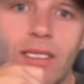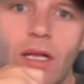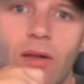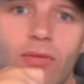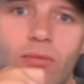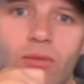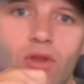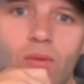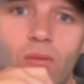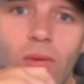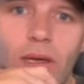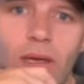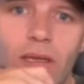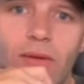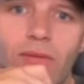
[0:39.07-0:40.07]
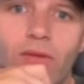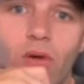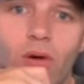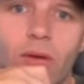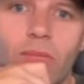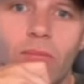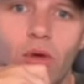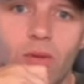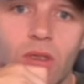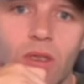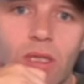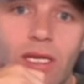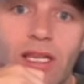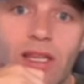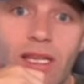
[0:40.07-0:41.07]
They got intel from somewhere and he can
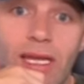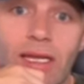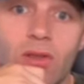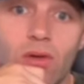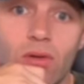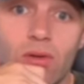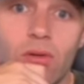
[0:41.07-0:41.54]
move to us and he